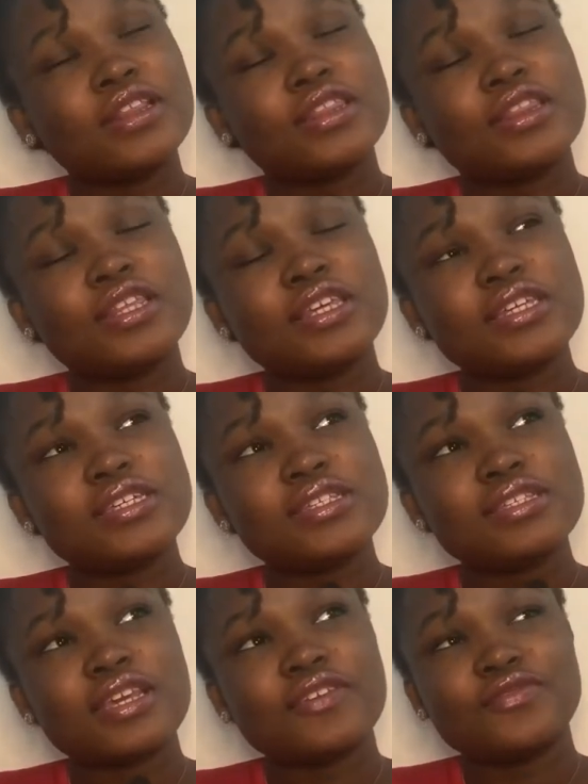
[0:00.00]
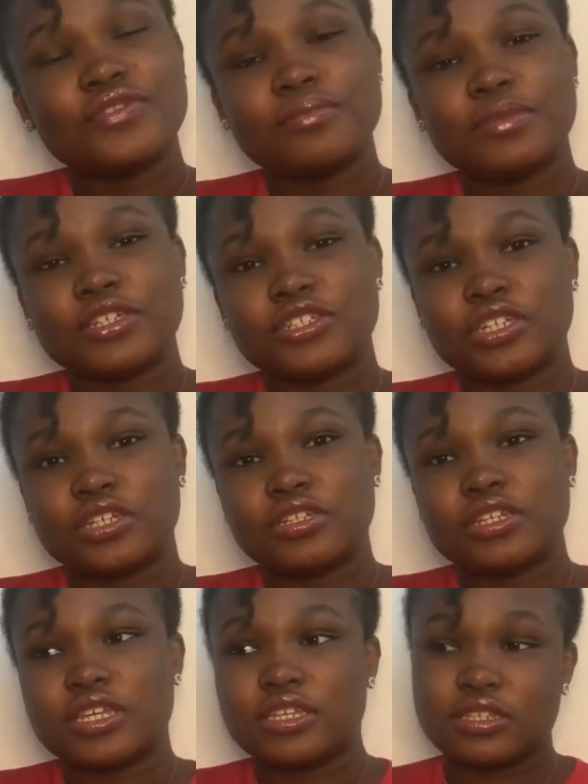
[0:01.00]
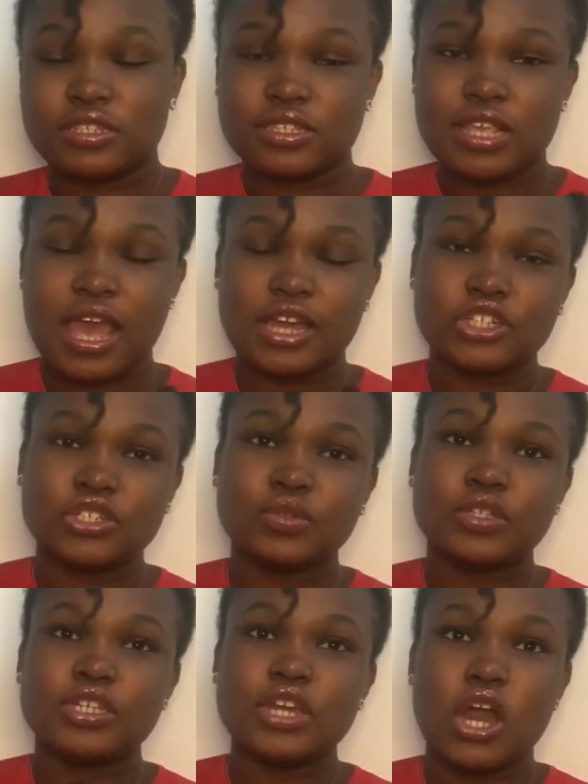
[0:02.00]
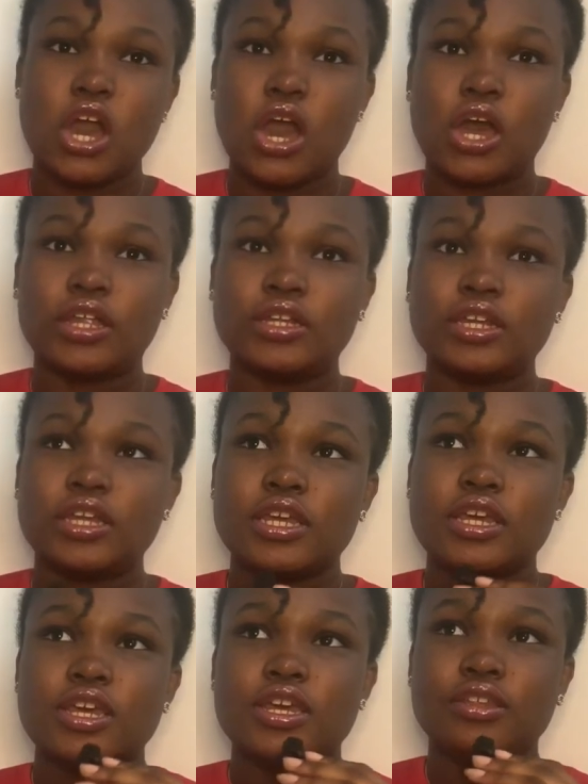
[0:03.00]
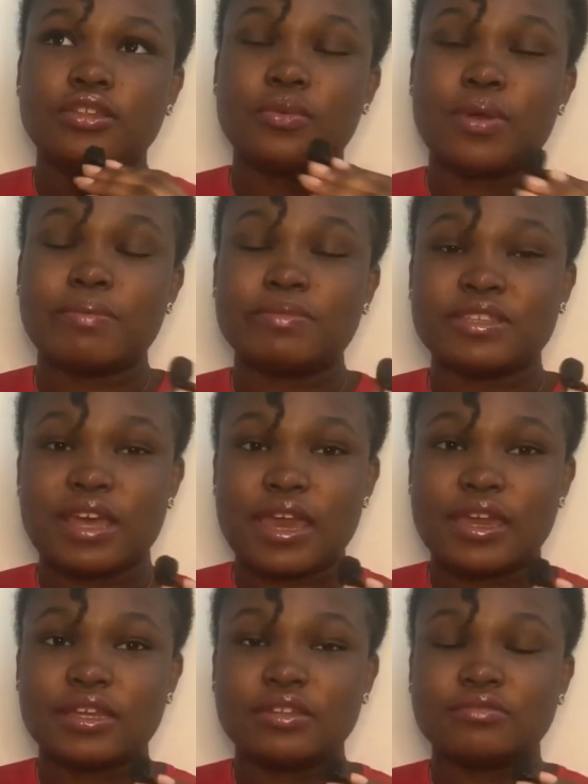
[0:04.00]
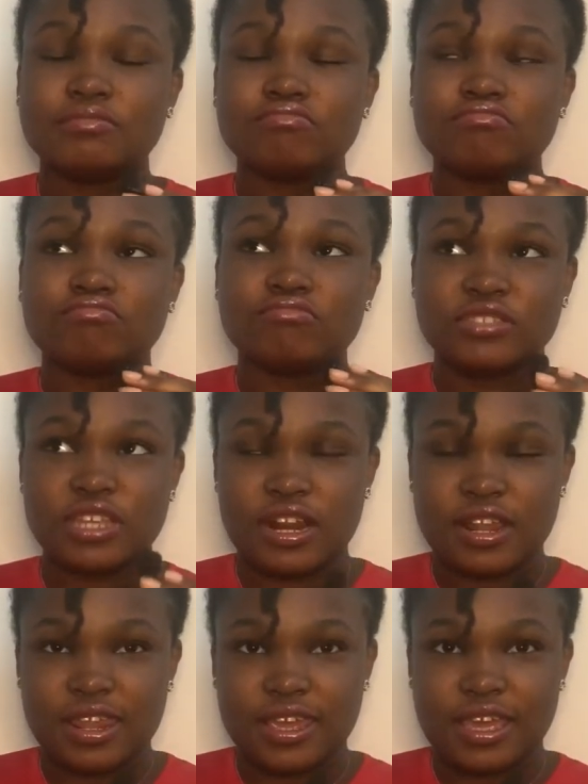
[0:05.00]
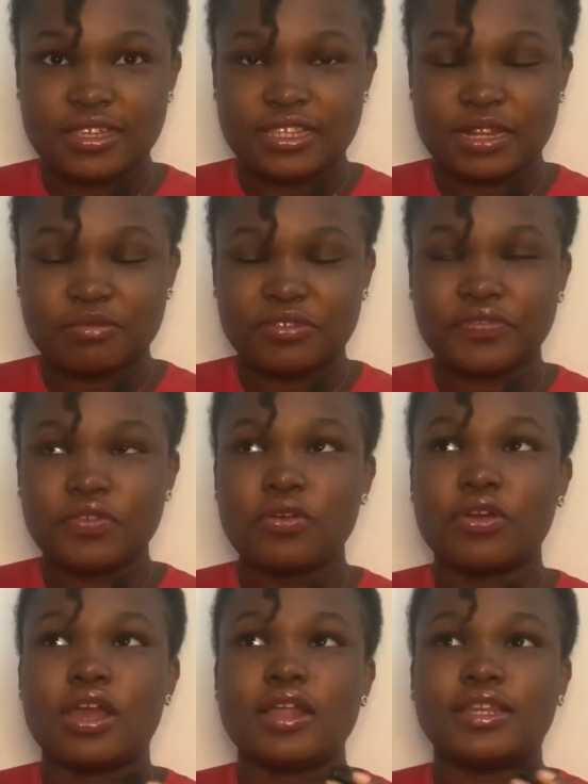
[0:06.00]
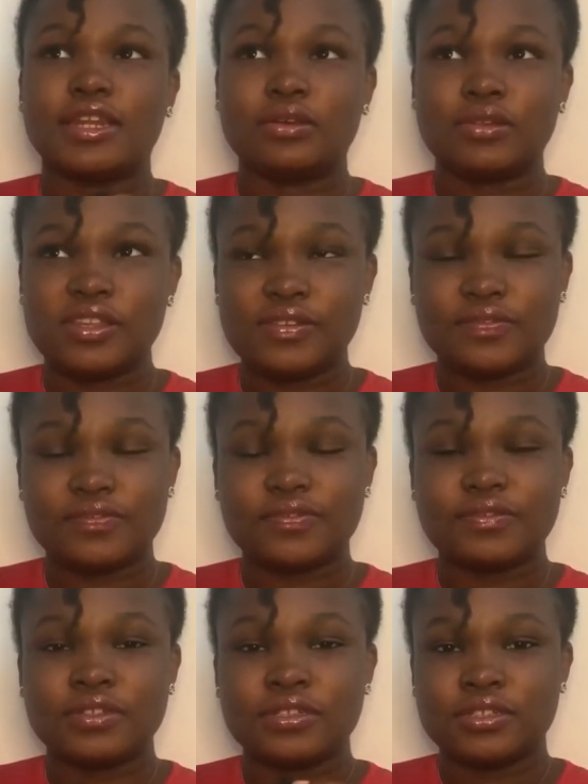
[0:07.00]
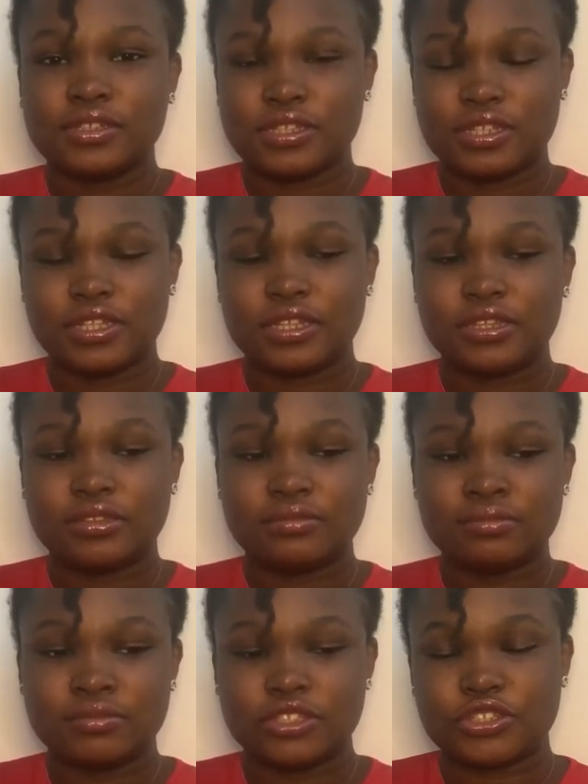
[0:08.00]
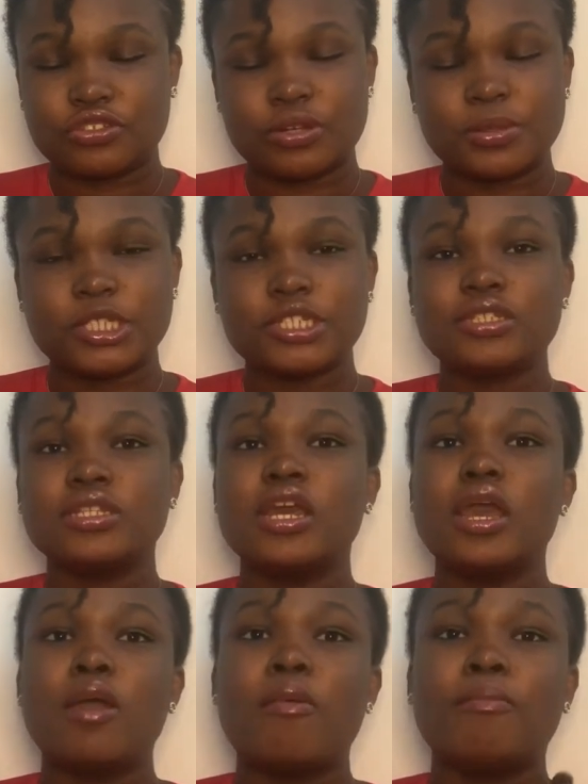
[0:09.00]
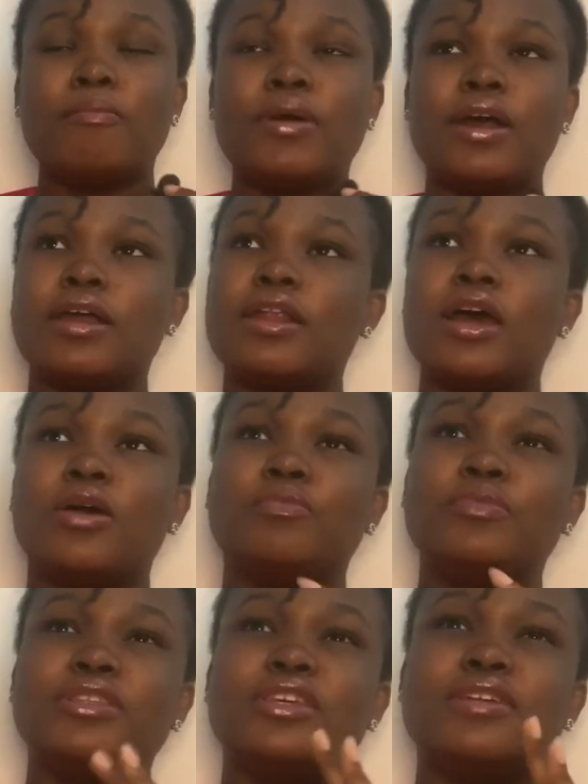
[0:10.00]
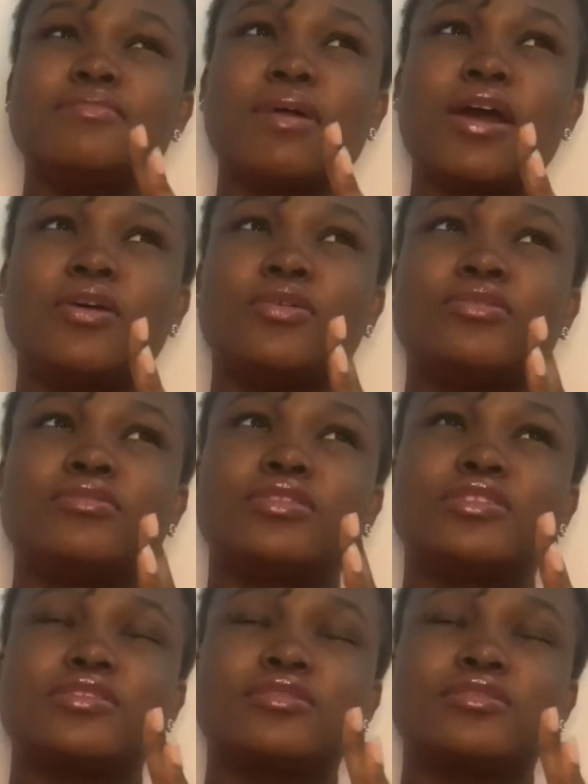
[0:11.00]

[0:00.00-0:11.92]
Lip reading: This information is actually on the website that, like I said before, that I'll leave in the description, but I'll put the amount